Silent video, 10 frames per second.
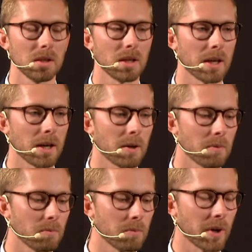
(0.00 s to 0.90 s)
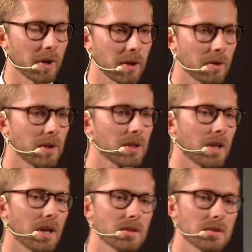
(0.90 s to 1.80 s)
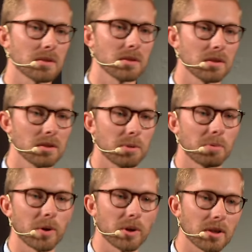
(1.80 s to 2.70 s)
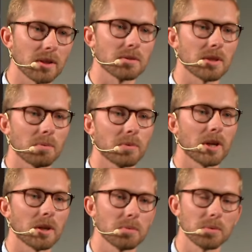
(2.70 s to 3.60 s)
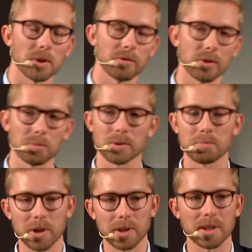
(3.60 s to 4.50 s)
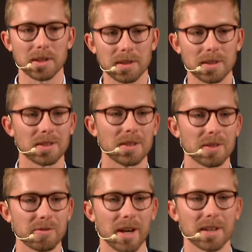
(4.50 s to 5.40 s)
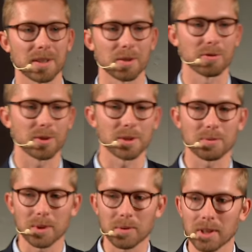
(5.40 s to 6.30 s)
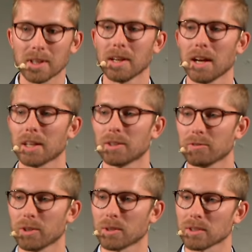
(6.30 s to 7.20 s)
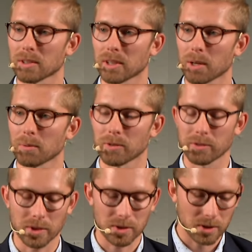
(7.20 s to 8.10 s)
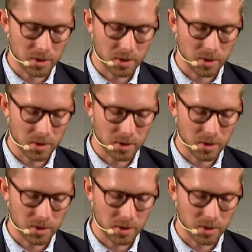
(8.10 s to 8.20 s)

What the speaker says: prioritize the product in some times. If it was burning in the factory, of course, we had to focus on that one first.